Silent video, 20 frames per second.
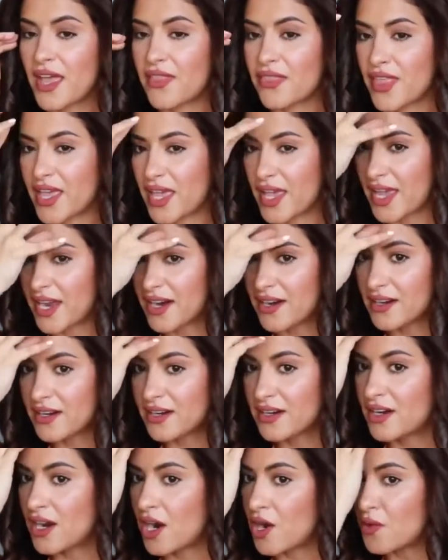and the
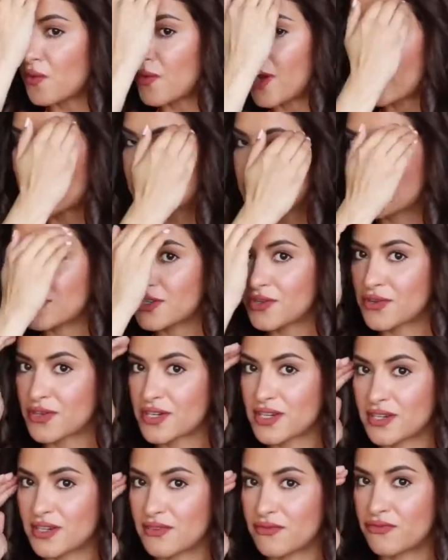hair around
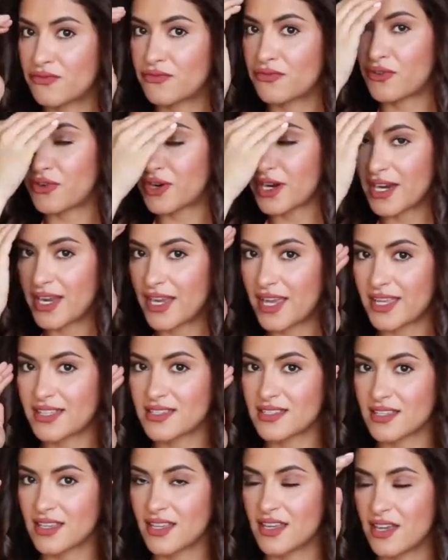your forehead,